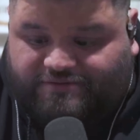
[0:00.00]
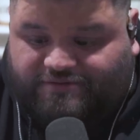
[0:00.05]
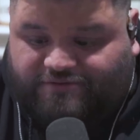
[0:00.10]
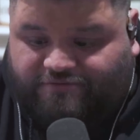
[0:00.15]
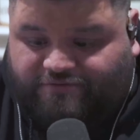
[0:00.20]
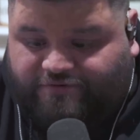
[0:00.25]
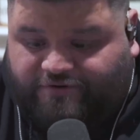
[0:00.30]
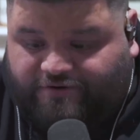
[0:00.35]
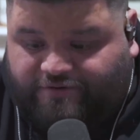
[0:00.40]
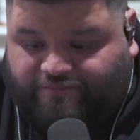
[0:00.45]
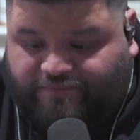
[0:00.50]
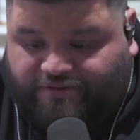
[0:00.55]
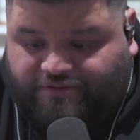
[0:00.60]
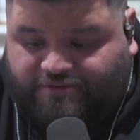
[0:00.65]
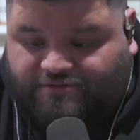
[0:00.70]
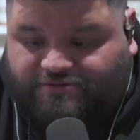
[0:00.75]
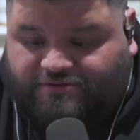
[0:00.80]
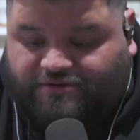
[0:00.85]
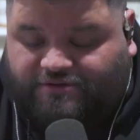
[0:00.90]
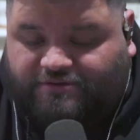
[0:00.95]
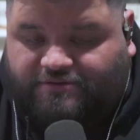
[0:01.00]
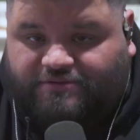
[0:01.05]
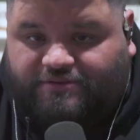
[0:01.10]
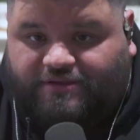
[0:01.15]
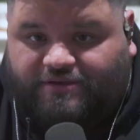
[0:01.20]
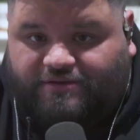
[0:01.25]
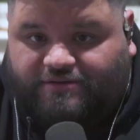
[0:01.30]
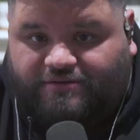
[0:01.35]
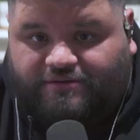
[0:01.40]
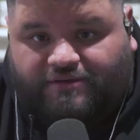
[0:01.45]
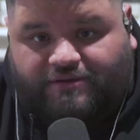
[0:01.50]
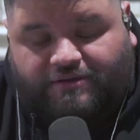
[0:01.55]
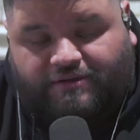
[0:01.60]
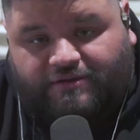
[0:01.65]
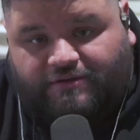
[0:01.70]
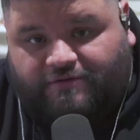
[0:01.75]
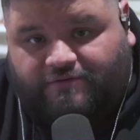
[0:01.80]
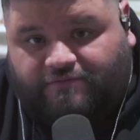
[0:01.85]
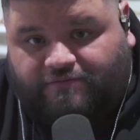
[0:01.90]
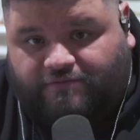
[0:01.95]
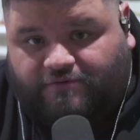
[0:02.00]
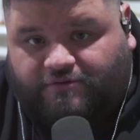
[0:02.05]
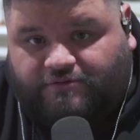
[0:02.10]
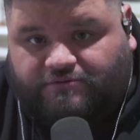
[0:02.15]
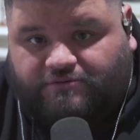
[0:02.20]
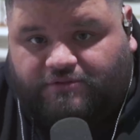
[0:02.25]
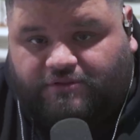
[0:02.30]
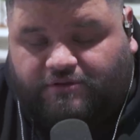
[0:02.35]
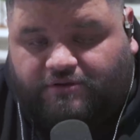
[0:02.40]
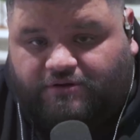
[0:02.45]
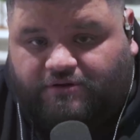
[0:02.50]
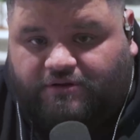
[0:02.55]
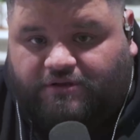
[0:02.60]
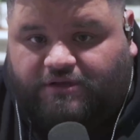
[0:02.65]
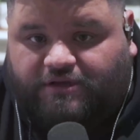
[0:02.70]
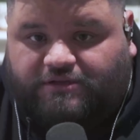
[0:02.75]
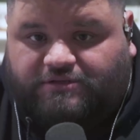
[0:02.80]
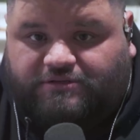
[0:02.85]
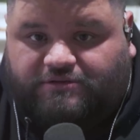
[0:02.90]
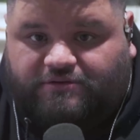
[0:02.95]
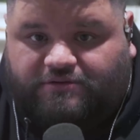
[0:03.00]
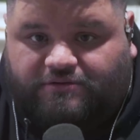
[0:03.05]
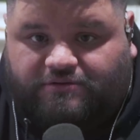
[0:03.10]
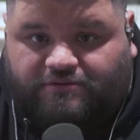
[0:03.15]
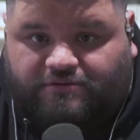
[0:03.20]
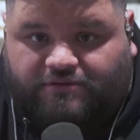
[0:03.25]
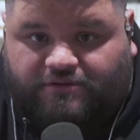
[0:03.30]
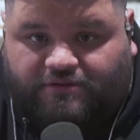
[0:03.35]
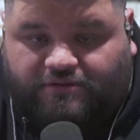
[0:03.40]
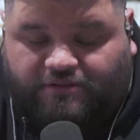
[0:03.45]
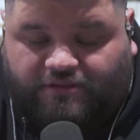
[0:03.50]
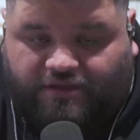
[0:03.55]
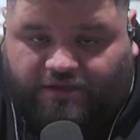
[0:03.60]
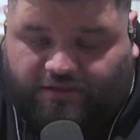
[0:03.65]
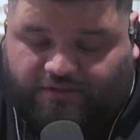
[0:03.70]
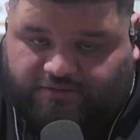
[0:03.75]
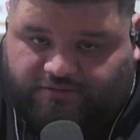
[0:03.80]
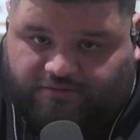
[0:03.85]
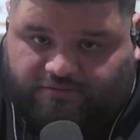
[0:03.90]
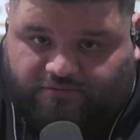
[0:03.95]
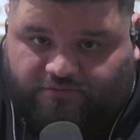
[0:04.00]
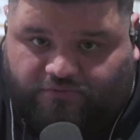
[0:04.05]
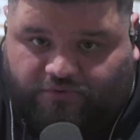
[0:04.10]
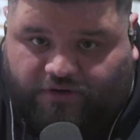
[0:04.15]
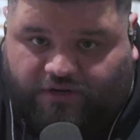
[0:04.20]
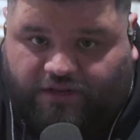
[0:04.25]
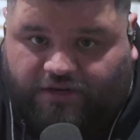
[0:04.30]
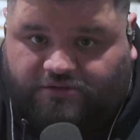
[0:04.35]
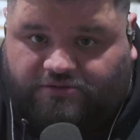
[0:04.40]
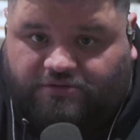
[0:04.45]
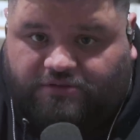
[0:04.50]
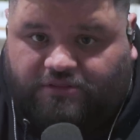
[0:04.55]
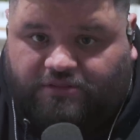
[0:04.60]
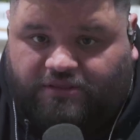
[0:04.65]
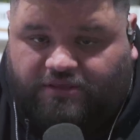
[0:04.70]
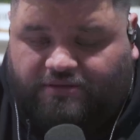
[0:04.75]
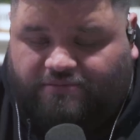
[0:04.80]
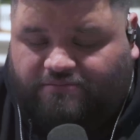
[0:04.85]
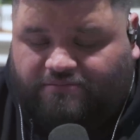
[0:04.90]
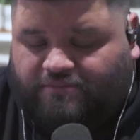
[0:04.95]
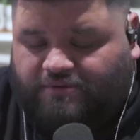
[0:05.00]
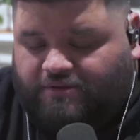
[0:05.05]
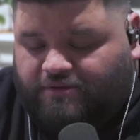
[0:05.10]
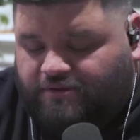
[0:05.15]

You've already picked a song that flows with the congregation, as related to a theme.